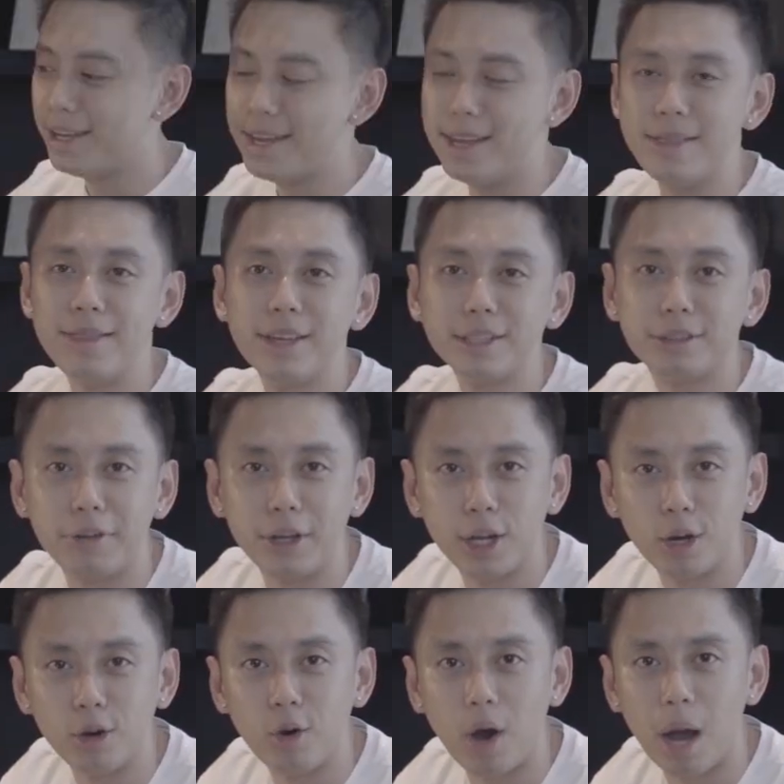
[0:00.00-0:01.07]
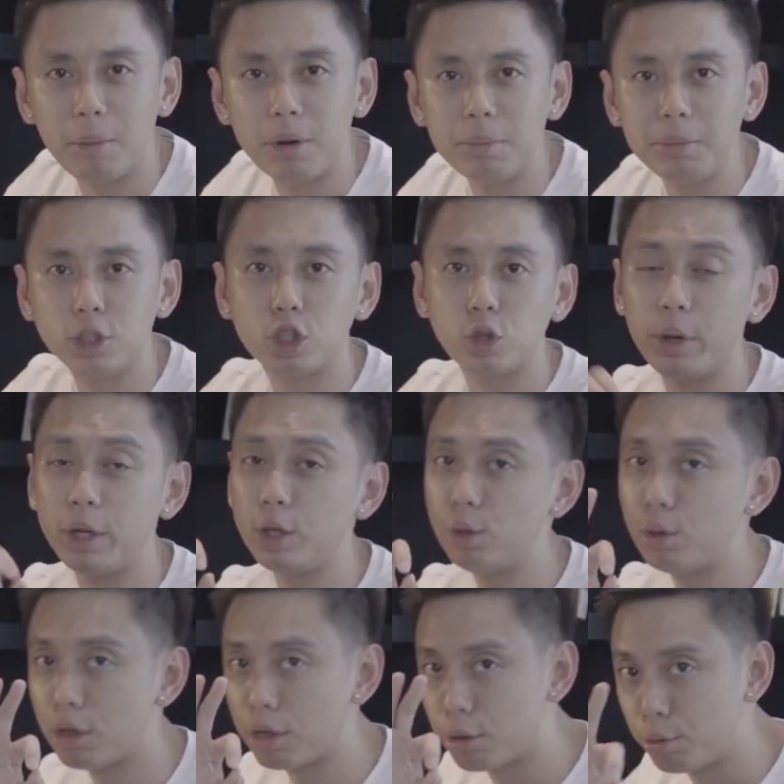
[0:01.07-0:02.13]
In this video, I'm gonna be showing
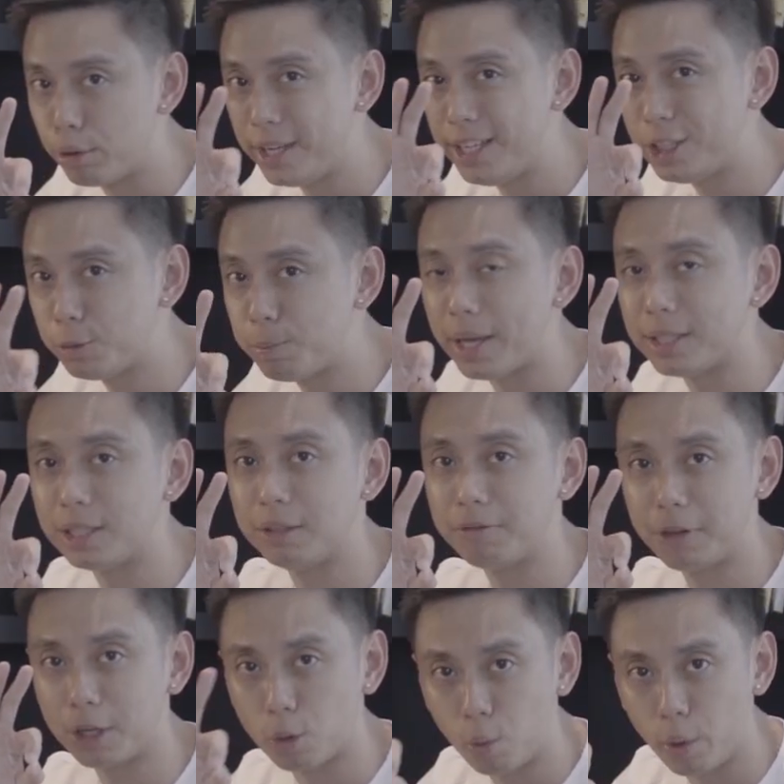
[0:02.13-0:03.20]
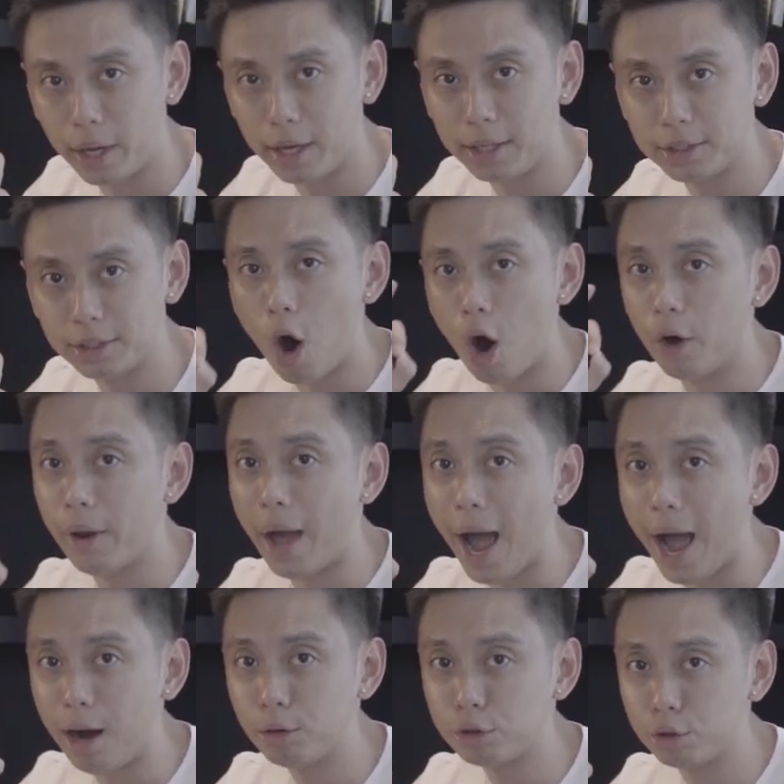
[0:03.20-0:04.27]
you three specific ways on
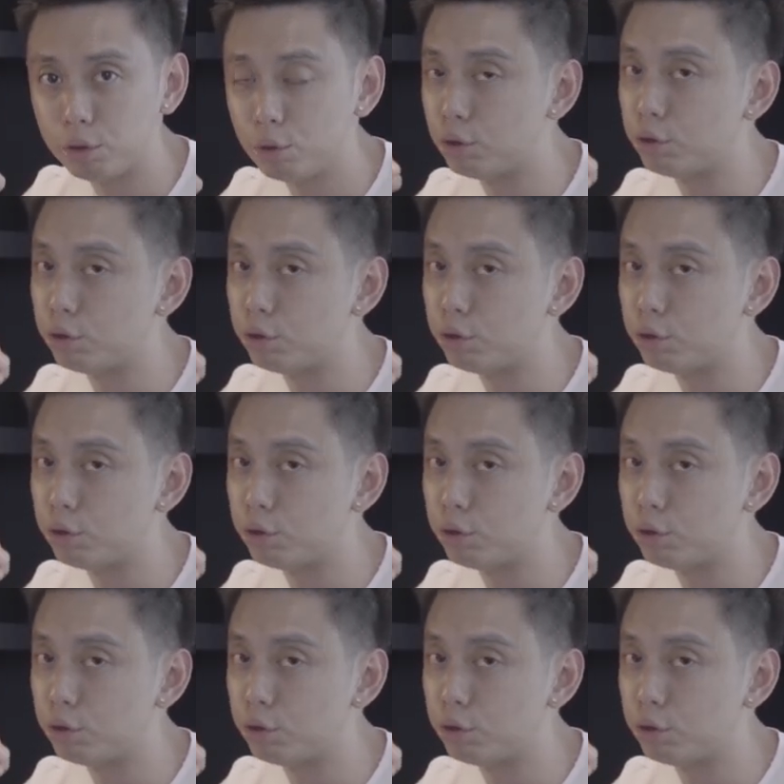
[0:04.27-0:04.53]
how to